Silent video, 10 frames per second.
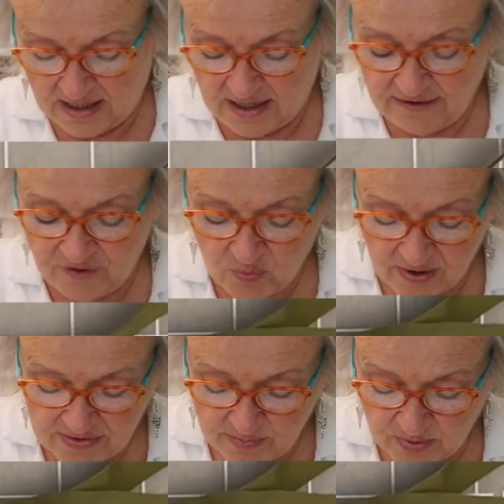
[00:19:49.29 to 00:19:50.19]
And if you
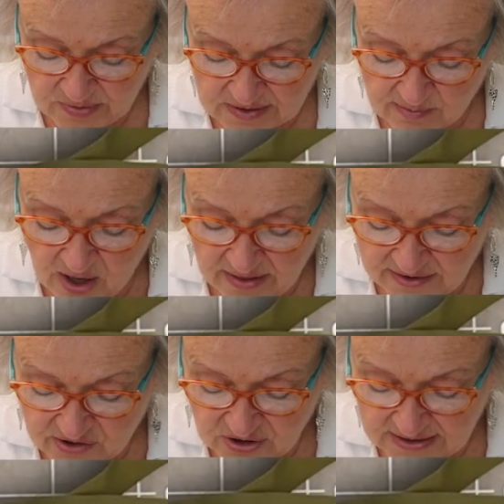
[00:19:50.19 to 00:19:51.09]
want the bow
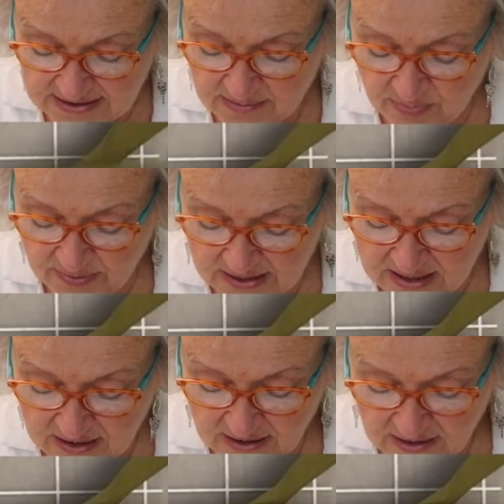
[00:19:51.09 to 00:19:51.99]
smaller, just
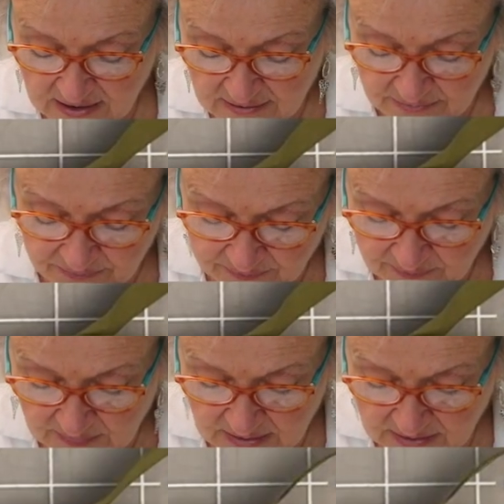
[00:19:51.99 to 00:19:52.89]
simply
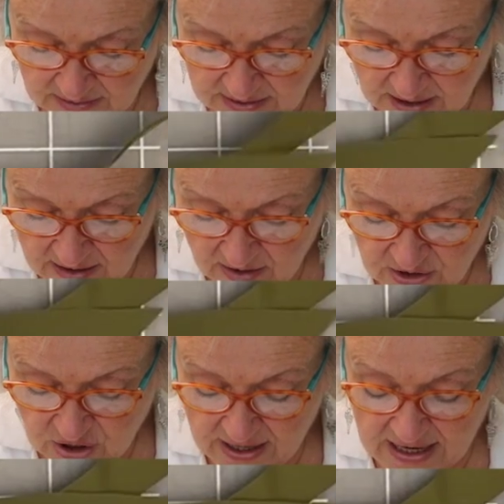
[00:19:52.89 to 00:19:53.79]
tug on
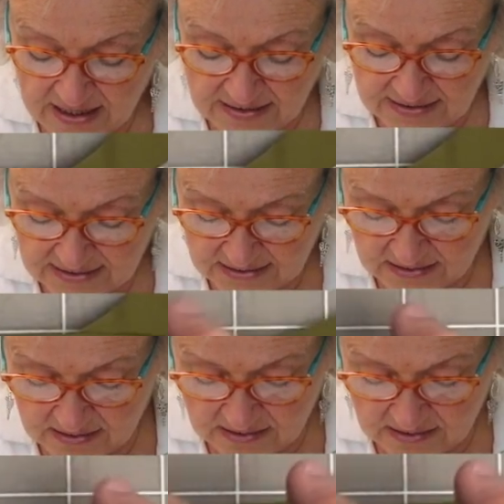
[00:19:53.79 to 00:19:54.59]
your ends.